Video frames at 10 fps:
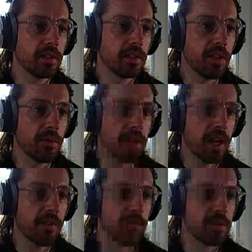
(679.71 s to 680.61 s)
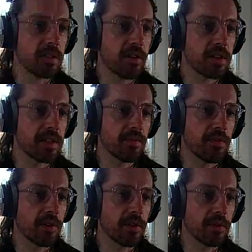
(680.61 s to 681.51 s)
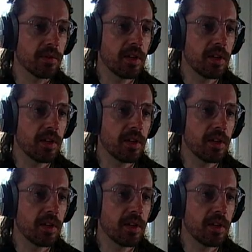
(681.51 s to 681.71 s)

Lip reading: that we get from the device info,